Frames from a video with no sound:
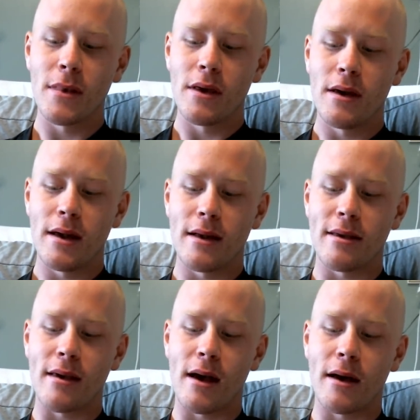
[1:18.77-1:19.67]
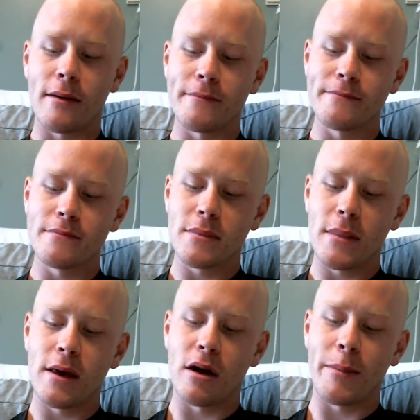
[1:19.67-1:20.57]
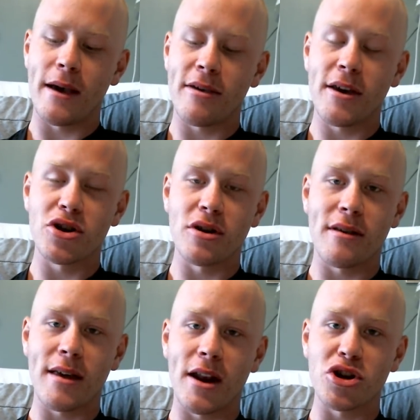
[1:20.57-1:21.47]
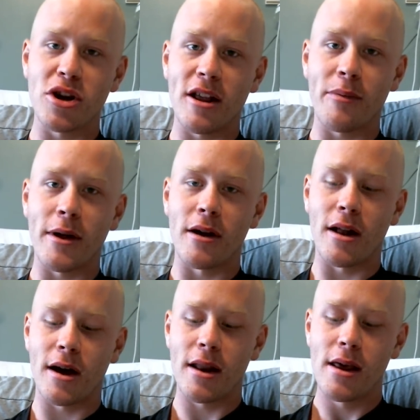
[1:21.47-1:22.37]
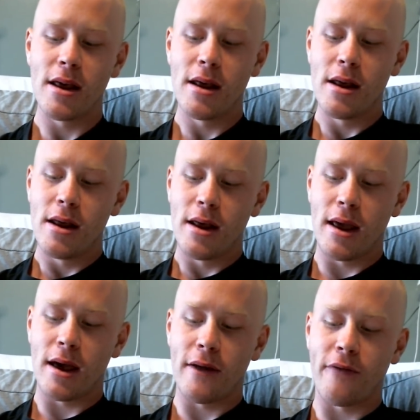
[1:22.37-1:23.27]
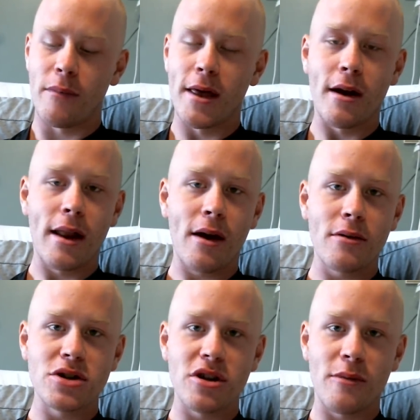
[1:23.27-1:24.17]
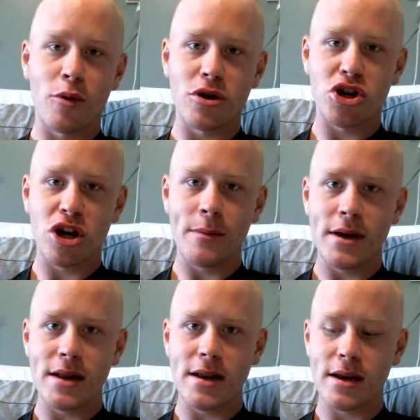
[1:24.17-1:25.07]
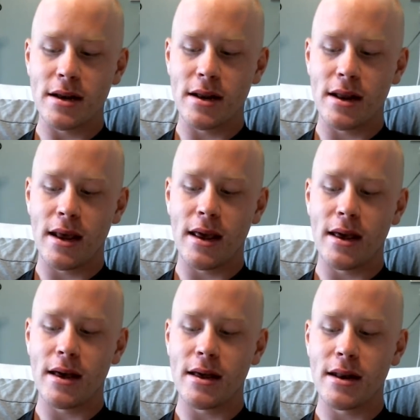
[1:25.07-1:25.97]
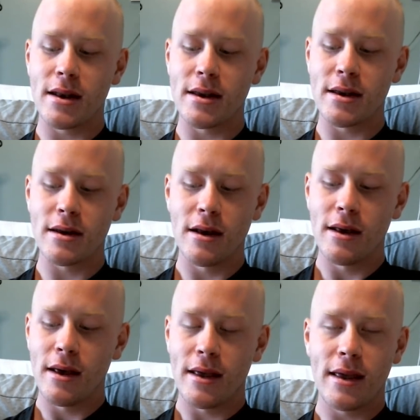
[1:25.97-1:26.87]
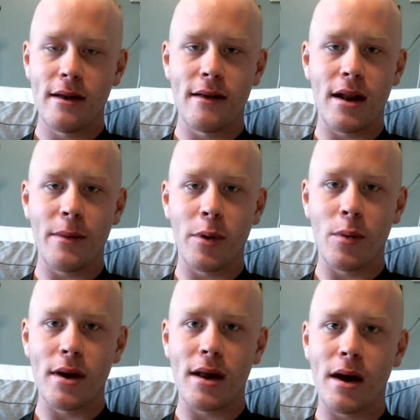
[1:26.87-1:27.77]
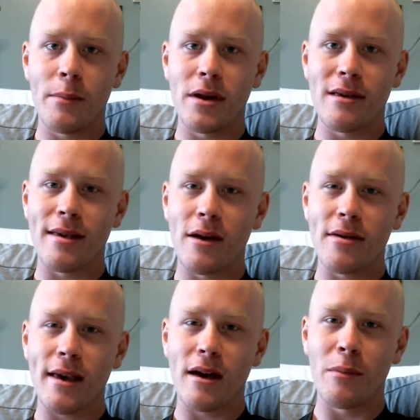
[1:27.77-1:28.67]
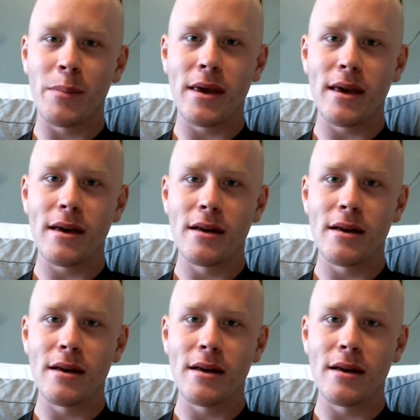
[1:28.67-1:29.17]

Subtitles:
it's in our best interest to get a transplant or not. And from then on out, just more treatment and healing up and whatnot. But it sounds like I'll be